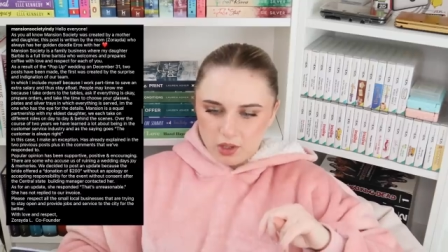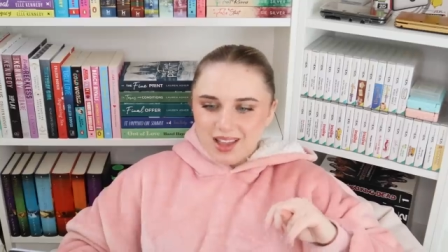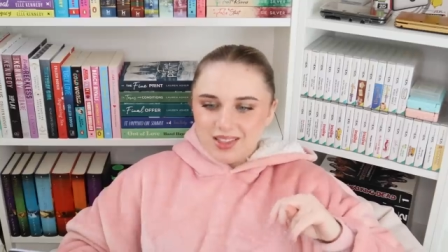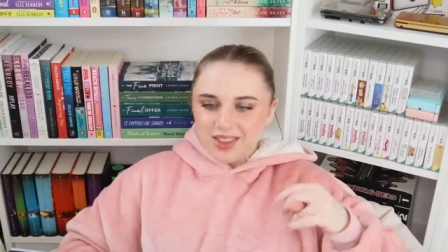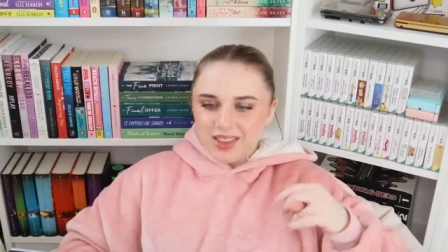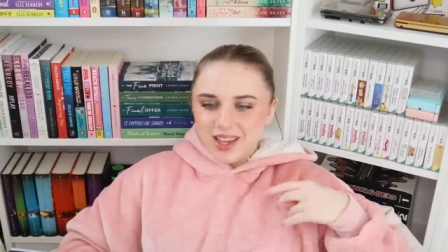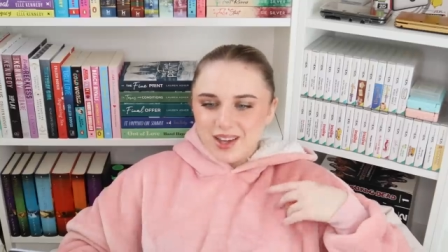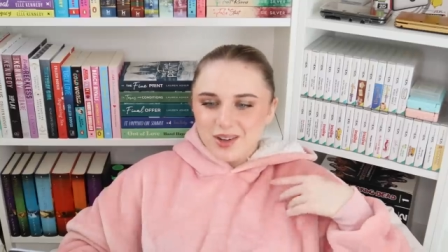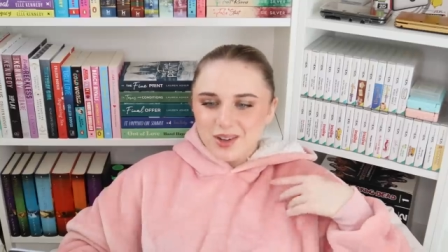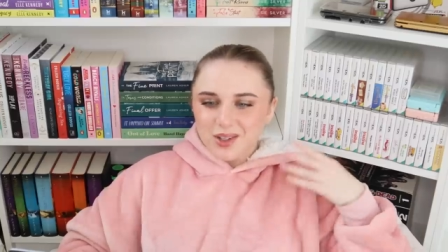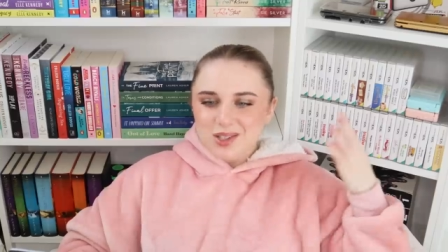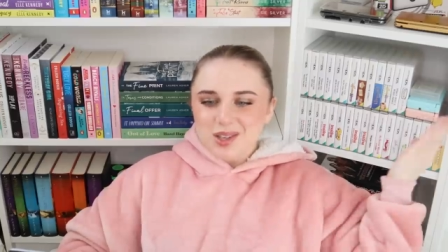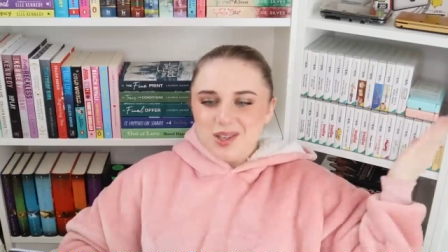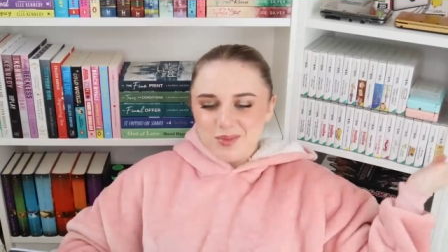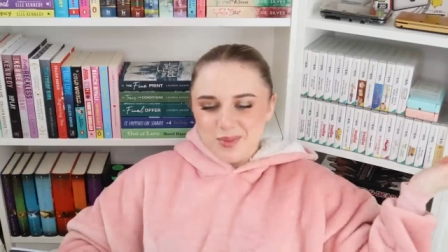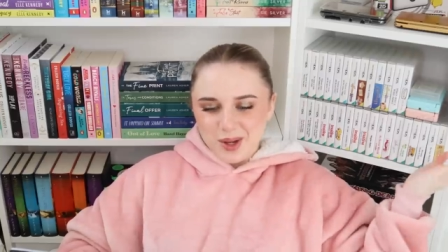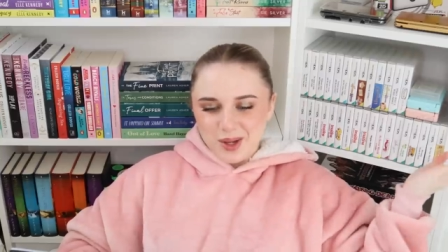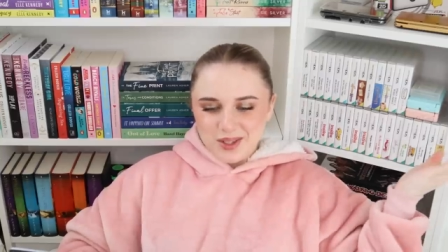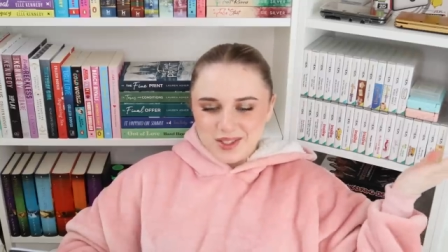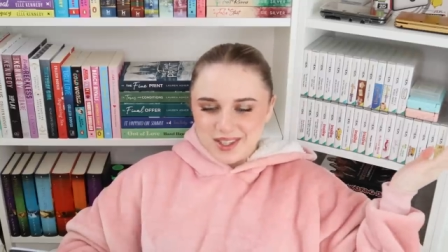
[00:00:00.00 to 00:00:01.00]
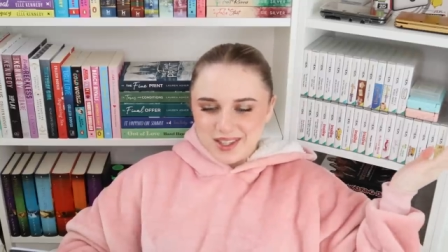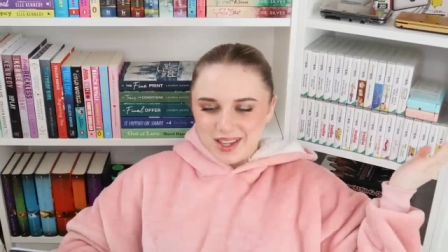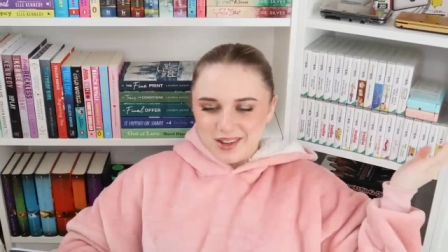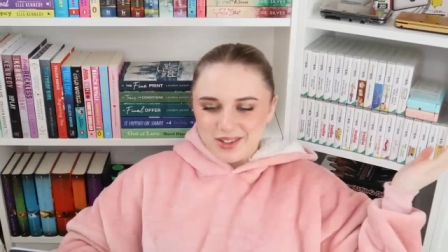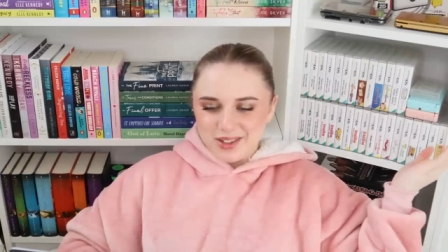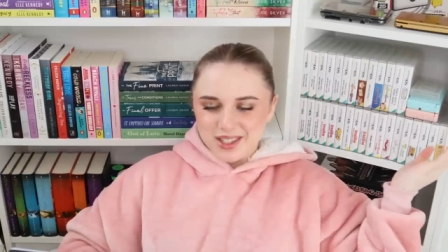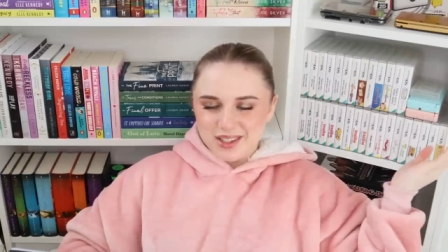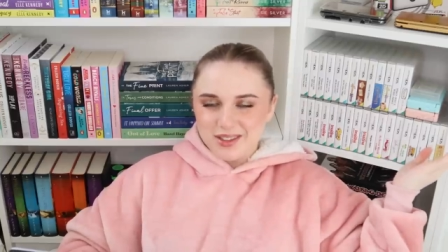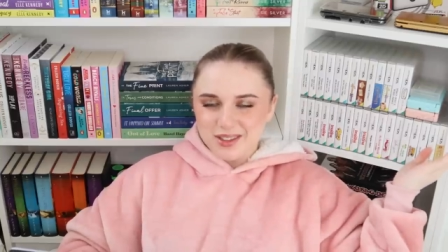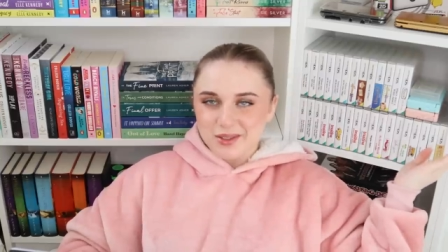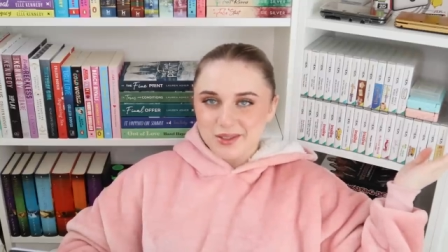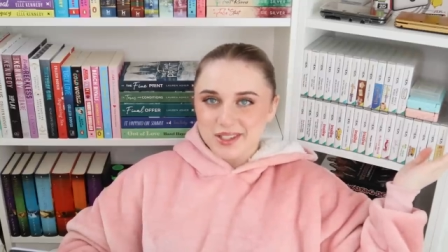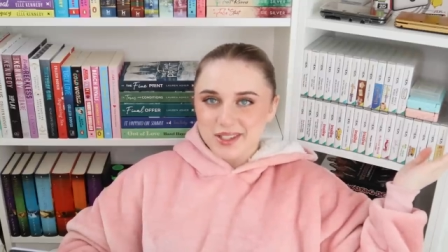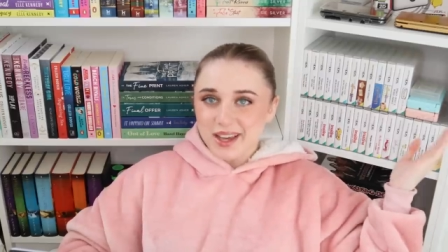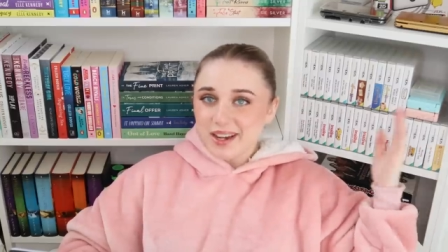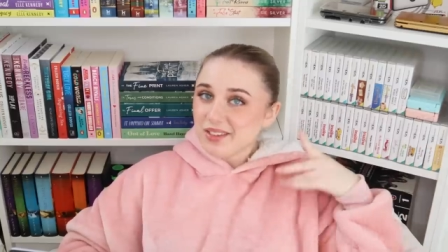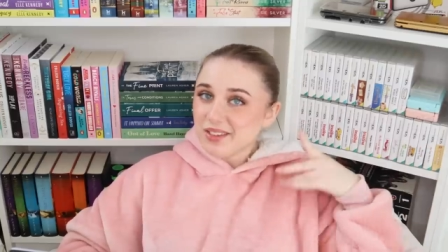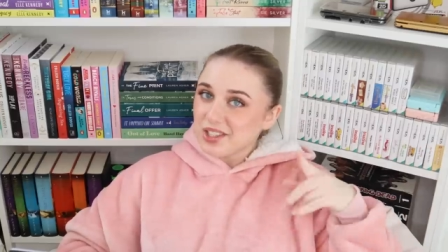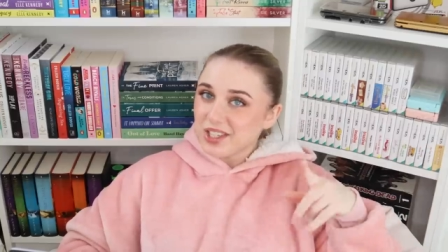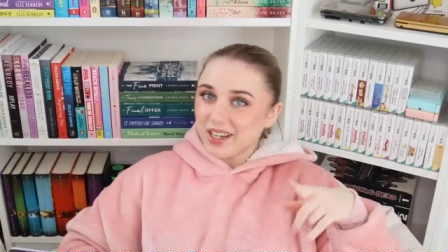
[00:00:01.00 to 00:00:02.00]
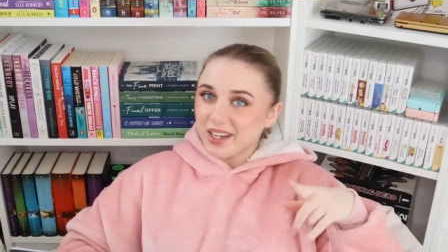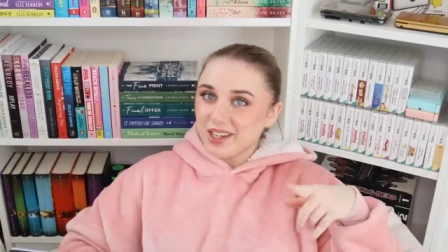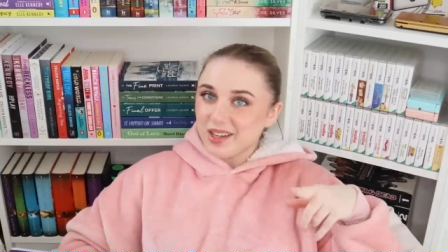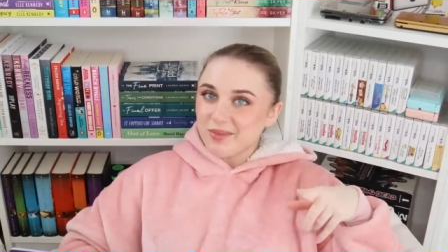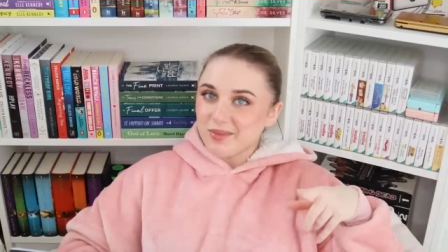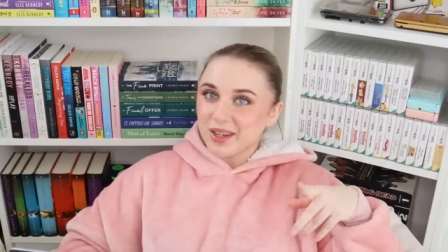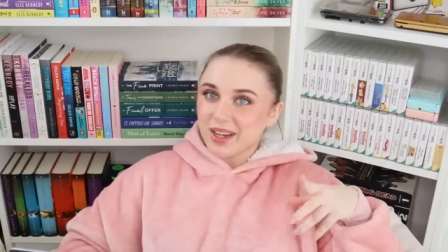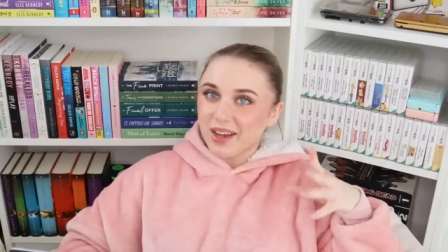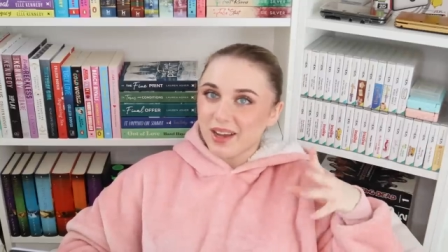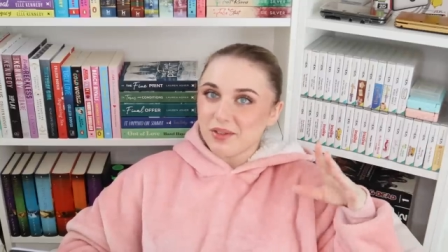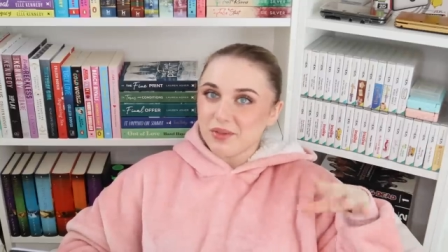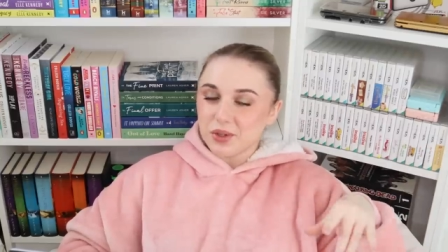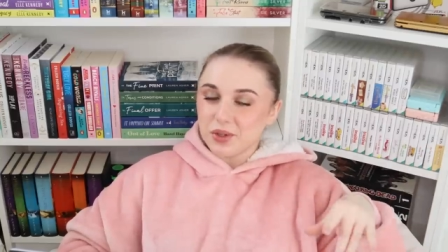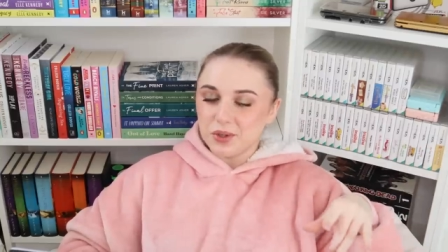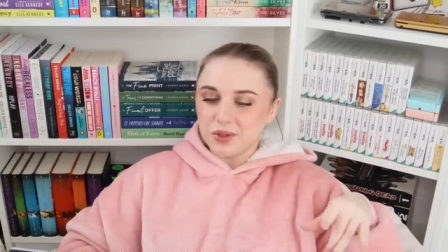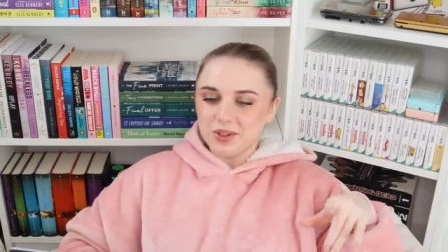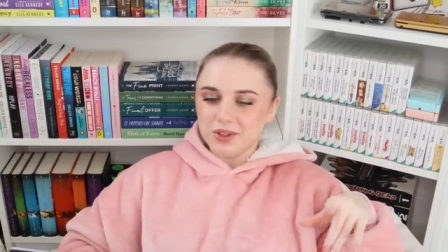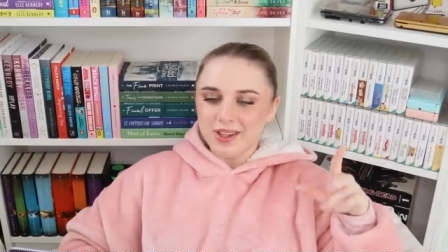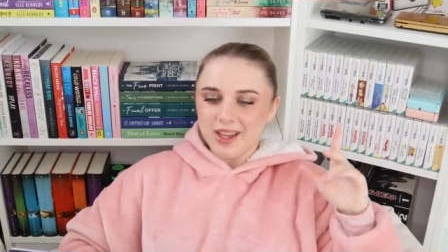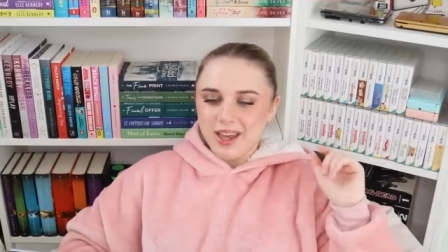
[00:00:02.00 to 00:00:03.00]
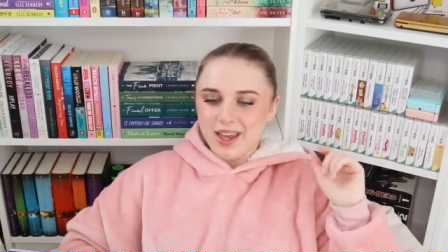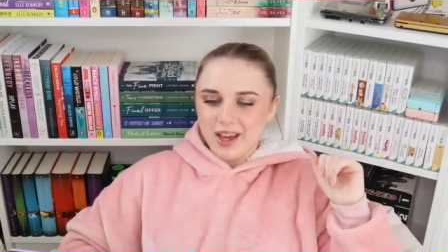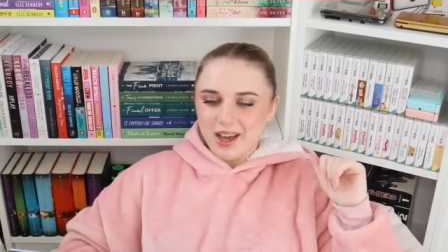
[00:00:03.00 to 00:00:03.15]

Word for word: And they also posted, which I thought was kind of shady but kind of cool,